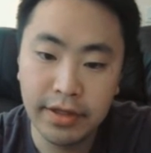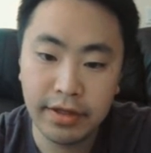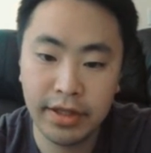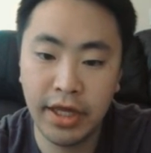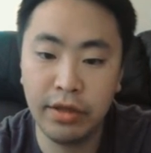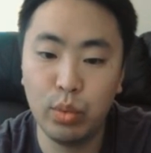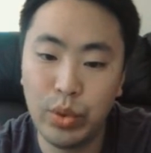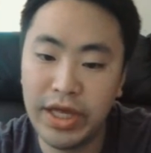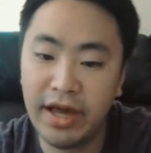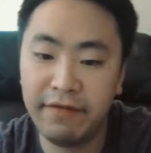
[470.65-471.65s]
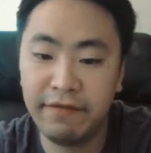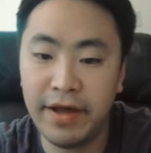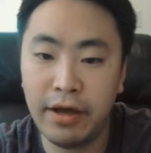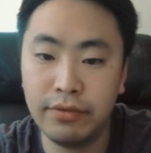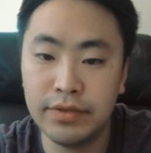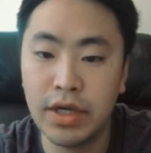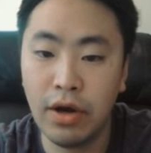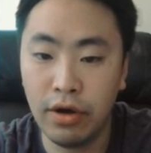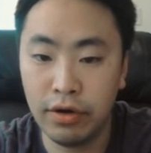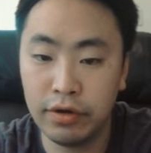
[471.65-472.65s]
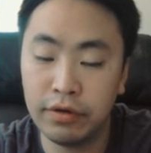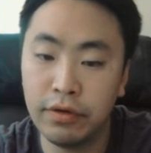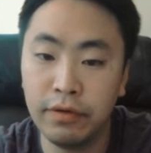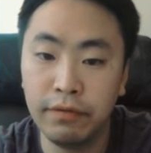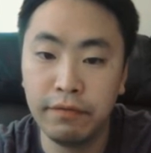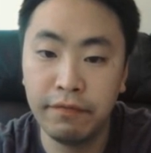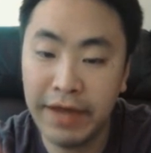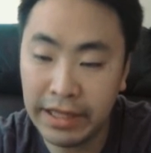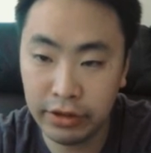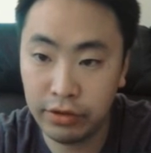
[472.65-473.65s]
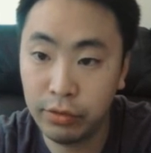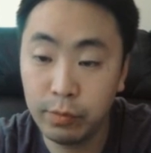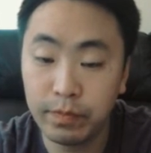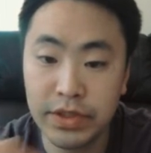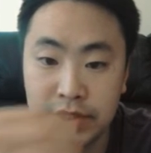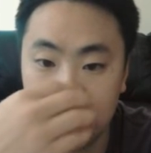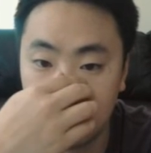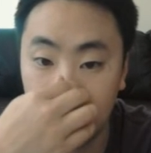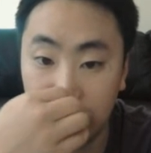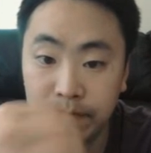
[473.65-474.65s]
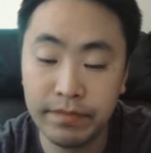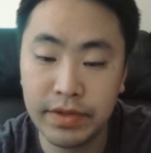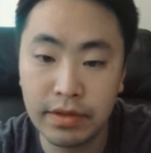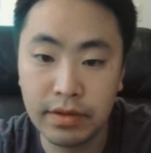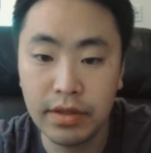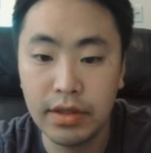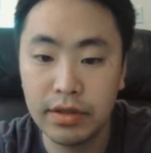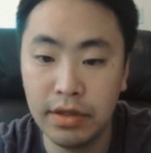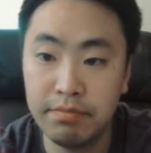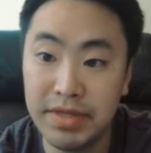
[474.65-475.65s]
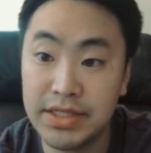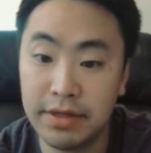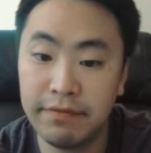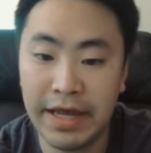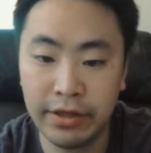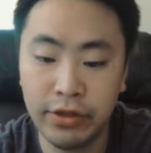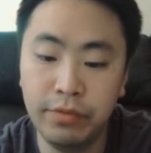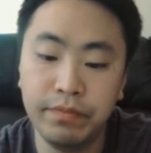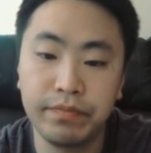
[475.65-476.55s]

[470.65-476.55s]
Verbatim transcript: then we have found our value essentially, the missing value.